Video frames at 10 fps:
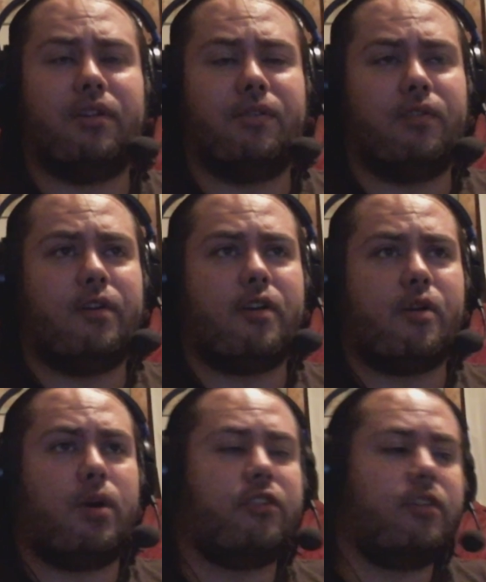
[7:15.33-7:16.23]
If you've already
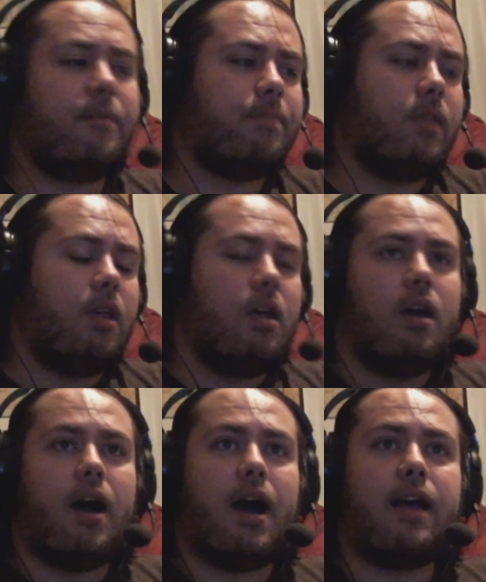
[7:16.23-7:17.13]
watched it,
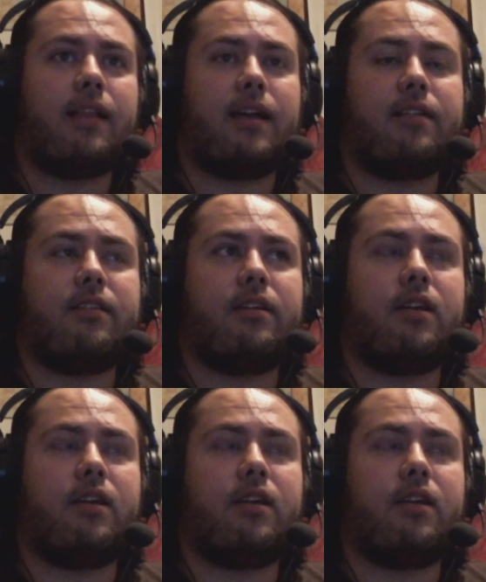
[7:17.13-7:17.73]
I liked it.